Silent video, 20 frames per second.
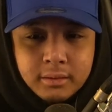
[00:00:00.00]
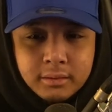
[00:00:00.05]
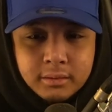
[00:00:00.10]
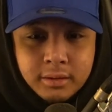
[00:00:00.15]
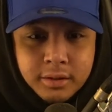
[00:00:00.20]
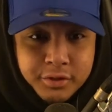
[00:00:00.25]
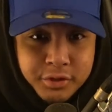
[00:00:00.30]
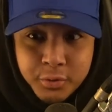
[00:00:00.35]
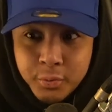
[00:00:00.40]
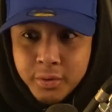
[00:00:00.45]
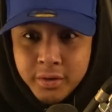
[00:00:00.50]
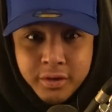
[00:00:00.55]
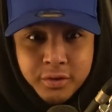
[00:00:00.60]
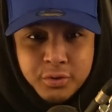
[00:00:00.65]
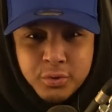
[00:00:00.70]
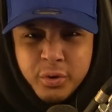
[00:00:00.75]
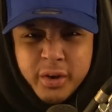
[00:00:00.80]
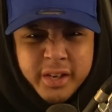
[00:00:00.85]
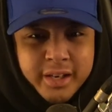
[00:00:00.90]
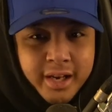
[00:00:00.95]
Does she want to
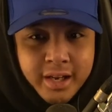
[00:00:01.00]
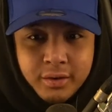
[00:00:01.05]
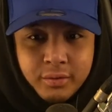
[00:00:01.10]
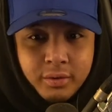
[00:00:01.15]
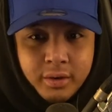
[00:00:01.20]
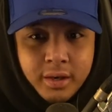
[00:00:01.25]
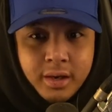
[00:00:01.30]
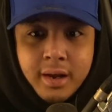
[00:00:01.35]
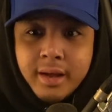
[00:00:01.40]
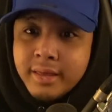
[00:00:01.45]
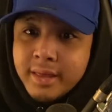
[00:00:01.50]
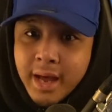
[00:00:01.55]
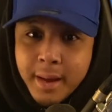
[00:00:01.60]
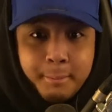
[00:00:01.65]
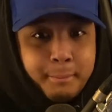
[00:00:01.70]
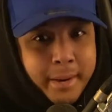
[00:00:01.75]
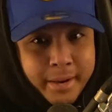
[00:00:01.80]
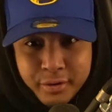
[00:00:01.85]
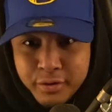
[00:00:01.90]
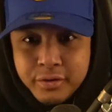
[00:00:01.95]
join Henry?
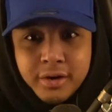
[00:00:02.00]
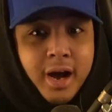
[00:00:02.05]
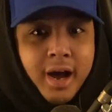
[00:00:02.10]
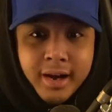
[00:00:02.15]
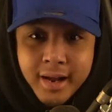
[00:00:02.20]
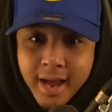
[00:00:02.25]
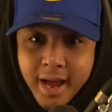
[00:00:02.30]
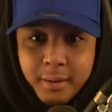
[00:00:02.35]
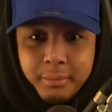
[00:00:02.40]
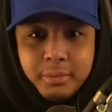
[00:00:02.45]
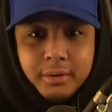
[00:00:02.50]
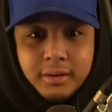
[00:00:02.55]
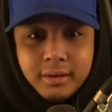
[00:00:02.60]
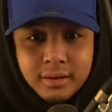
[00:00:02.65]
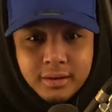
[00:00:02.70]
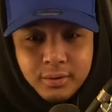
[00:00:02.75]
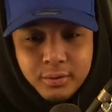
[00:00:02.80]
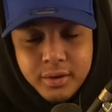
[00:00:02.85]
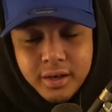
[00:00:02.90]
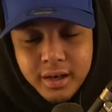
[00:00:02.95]
That better not happen,
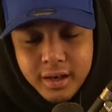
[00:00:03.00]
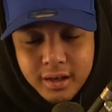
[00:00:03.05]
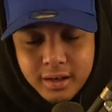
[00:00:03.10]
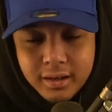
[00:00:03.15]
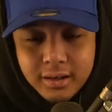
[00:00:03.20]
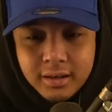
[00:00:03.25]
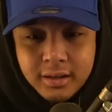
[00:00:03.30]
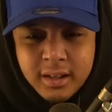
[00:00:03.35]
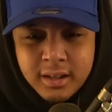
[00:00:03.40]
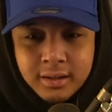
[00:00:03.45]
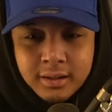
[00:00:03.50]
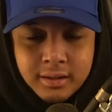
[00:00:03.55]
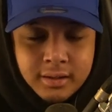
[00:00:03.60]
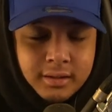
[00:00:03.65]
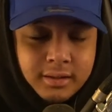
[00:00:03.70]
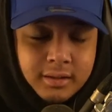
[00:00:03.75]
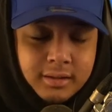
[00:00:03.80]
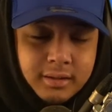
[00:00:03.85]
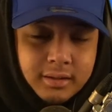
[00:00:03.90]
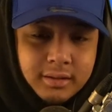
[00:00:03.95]
okay?
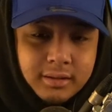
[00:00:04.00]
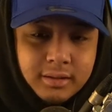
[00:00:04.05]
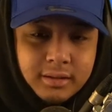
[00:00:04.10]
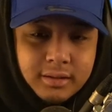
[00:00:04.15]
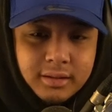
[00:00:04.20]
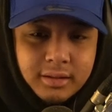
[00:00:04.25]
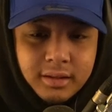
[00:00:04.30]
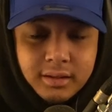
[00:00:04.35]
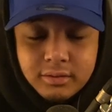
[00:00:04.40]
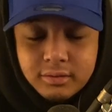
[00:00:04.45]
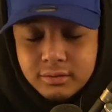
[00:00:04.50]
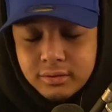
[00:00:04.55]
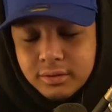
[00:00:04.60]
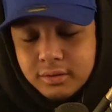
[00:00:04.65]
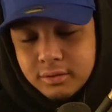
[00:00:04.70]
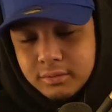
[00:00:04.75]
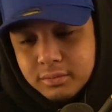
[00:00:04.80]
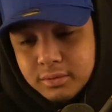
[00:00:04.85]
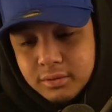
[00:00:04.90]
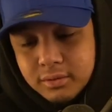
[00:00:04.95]
I don't
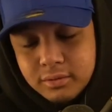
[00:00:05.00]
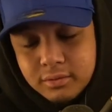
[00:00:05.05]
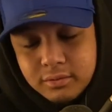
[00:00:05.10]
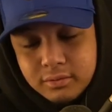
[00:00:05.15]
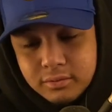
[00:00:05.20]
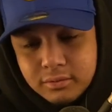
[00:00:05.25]
know, bro.